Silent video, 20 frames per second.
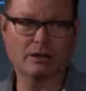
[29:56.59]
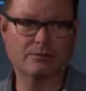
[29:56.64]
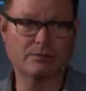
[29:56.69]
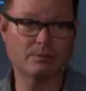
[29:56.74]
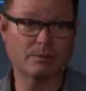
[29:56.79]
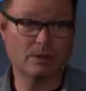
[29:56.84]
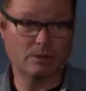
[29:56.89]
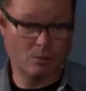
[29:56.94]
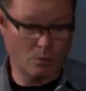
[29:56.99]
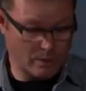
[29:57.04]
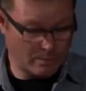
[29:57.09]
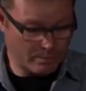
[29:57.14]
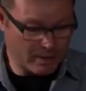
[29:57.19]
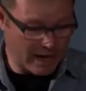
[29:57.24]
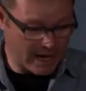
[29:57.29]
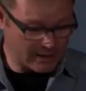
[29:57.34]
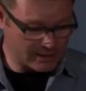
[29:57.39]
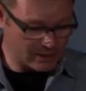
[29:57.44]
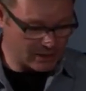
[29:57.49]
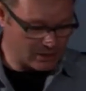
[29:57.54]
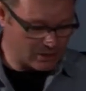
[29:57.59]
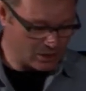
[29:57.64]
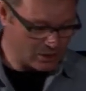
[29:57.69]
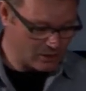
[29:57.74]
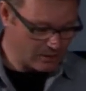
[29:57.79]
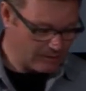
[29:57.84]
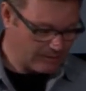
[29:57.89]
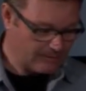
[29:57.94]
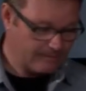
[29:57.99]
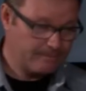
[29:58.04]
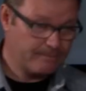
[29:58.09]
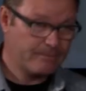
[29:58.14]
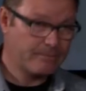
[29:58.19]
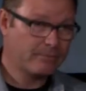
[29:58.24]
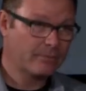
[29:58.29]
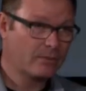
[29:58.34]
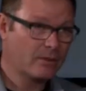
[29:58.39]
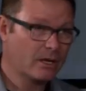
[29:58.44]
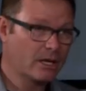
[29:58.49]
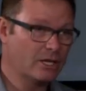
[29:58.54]
of them in one passage.
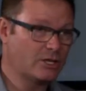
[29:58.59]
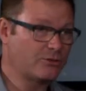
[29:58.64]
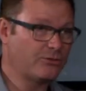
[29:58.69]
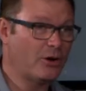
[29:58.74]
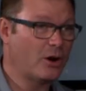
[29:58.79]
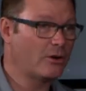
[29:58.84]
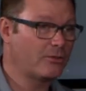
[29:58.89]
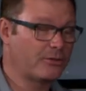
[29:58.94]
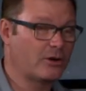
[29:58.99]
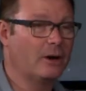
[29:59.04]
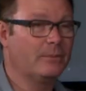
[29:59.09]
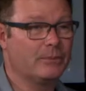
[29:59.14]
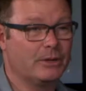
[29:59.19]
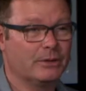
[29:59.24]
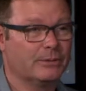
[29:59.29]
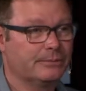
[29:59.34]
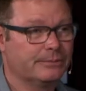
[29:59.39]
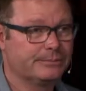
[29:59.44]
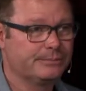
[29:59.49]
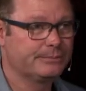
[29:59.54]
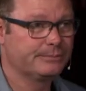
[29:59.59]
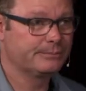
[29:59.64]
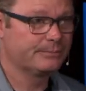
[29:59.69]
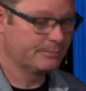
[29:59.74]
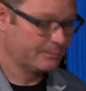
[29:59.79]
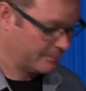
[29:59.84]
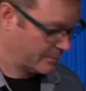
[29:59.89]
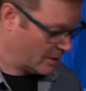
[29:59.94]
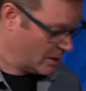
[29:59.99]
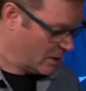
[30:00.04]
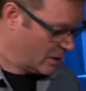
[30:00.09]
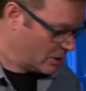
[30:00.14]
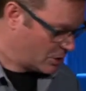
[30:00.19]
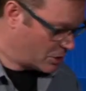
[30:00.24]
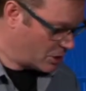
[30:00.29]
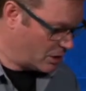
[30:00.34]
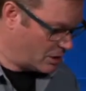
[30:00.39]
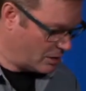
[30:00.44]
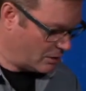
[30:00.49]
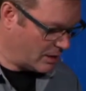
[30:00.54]
It's far from you.
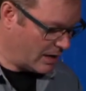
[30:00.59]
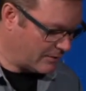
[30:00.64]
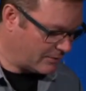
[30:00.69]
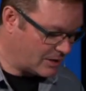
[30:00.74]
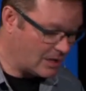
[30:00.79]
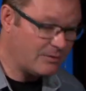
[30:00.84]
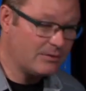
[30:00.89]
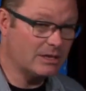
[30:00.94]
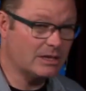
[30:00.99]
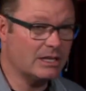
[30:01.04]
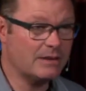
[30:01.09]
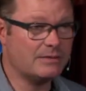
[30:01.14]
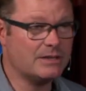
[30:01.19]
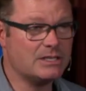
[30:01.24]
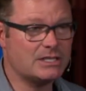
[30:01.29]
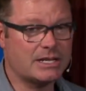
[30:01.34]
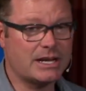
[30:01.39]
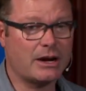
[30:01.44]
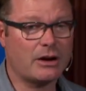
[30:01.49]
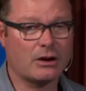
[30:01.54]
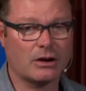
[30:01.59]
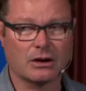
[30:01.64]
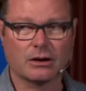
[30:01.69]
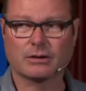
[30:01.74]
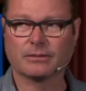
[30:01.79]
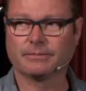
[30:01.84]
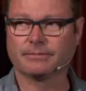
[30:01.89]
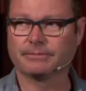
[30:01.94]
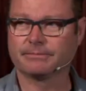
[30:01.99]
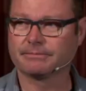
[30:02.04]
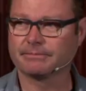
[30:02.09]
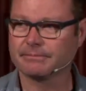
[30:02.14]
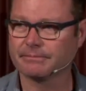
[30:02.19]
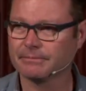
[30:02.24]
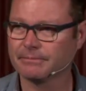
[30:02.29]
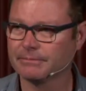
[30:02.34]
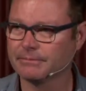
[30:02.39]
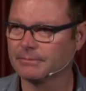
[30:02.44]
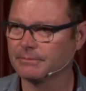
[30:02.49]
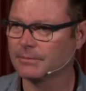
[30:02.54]
So you don't have to even live in terror.
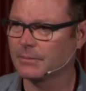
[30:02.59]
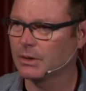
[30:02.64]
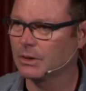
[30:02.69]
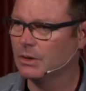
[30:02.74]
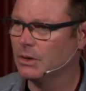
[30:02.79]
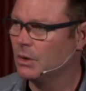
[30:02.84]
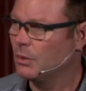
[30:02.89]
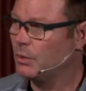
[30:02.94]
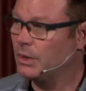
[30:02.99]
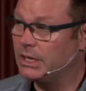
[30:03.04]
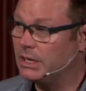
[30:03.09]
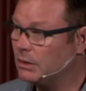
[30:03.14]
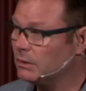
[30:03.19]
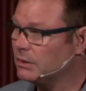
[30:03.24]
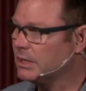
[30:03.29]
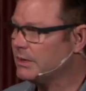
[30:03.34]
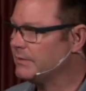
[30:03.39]
We don't